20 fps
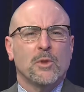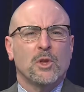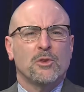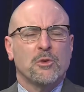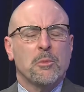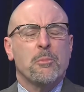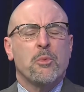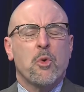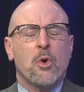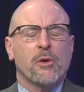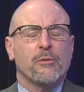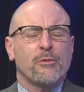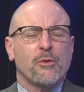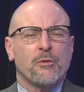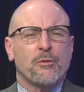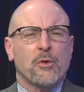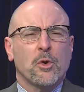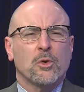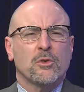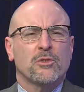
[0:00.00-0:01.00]
is important
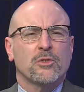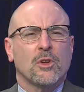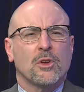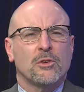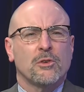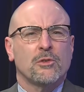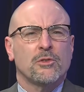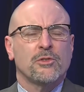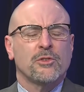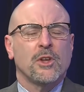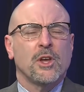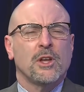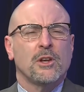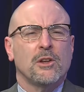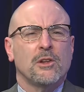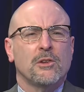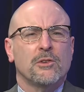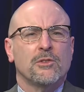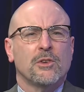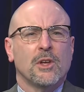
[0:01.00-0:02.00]
for folks to understand
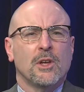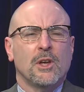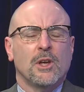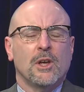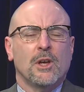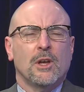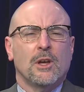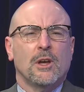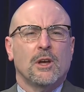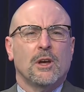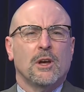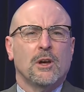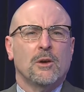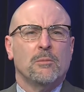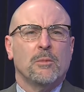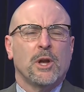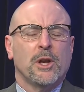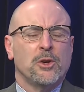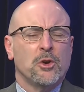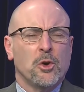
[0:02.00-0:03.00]
is
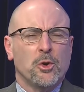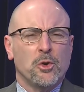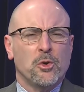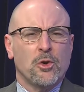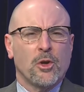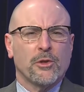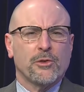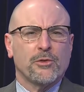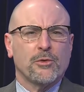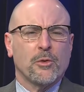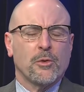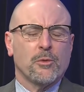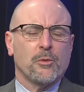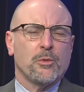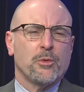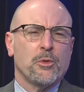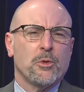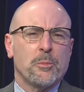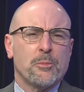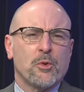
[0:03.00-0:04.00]
um, I know you know
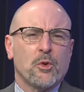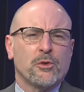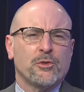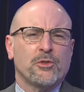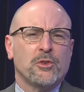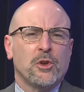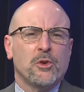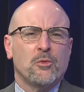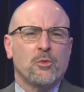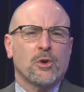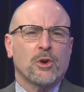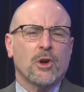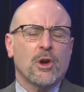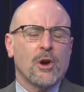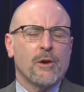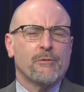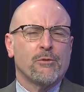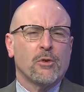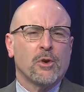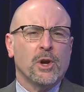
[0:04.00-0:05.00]
the person in
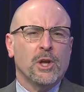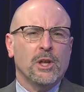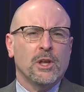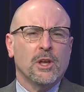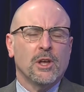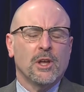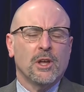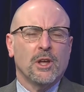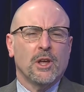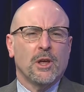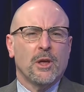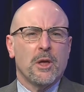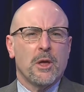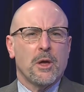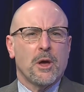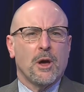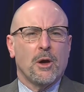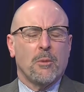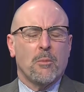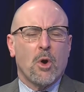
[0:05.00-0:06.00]
recovery
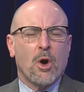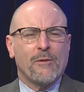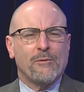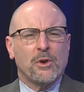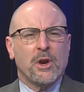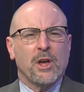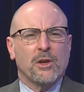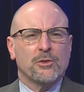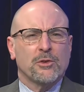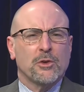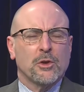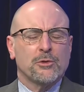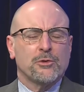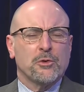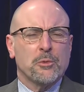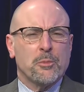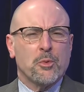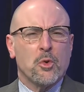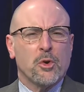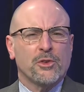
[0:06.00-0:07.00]
um, often has a
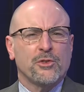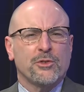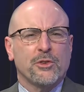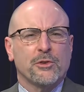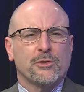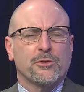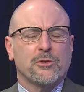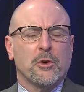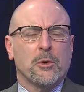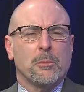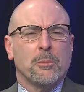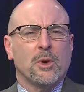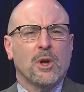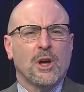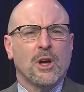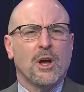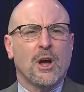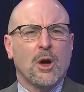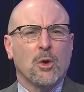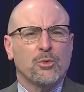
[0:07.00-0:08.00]
support system
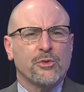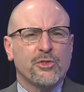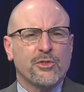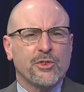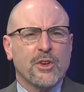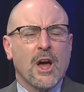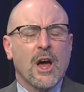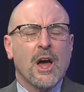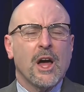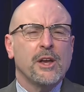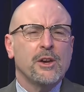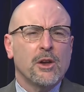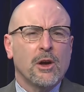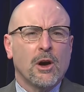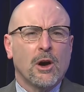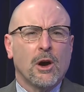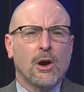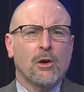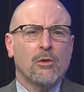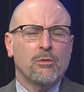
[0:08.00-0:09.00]
outside
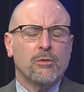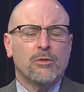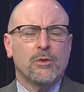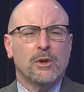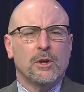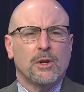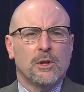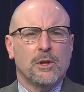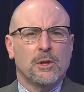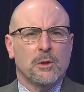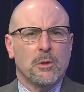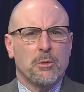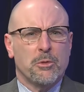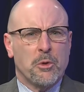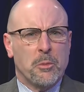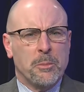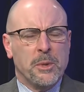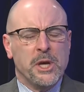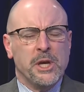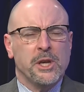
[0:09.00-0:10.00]
of
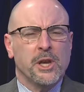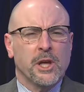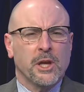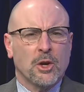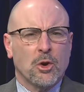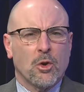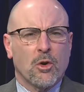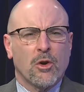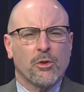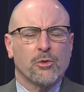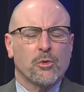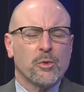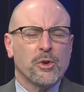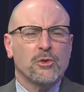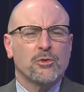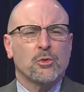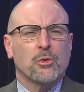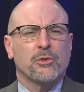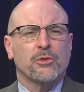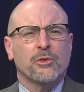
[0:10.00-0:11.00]
the meeting or other
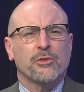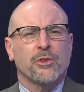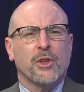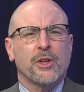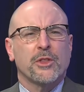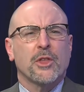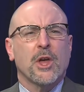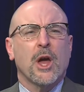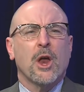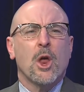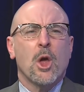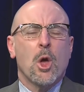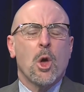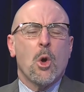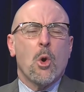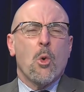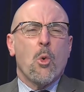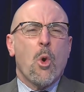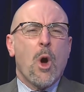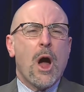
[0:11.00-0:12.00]
resources like that.
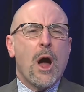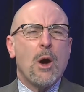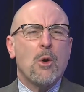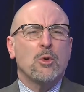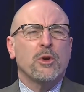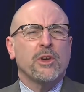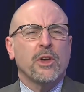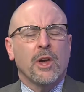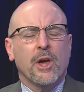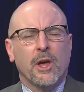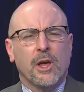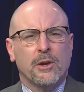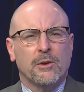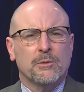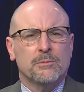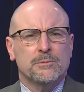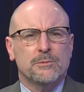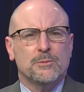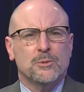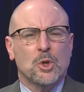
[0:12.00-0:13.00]
How
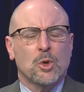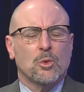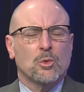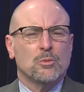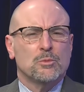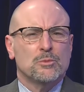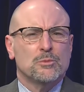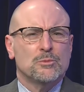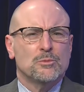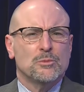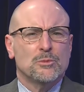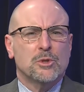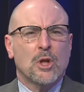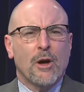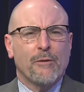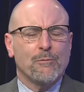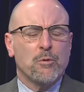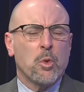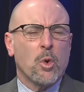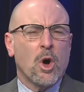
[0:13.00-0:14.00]
can you know
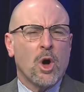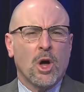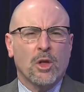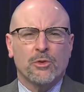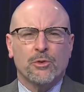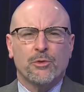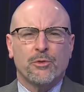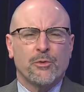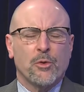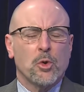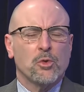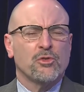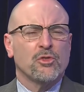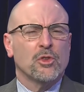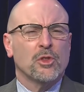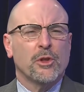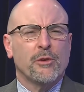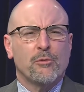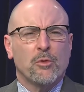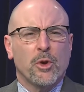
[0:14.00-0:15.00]
loved ones, folks you
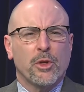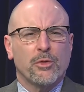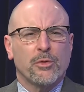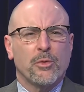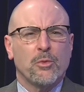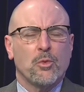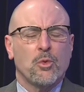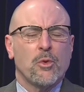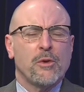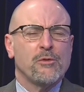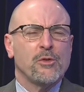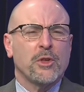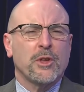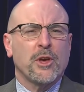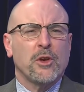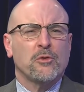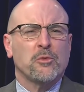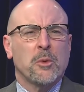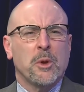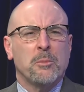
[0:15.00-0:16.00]
live with, whoever the
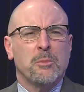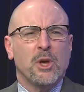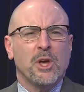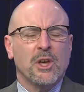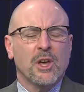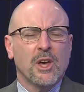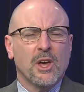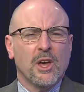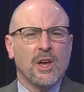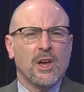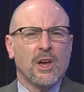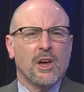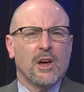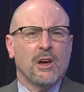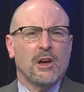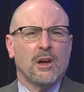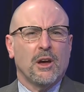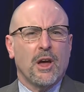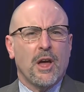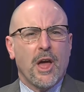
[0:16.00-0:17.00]
case may be,
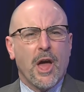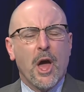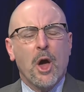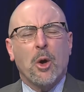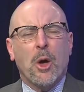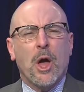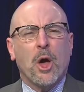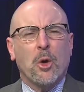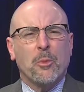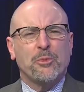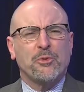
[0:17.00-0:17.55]
uh, help, help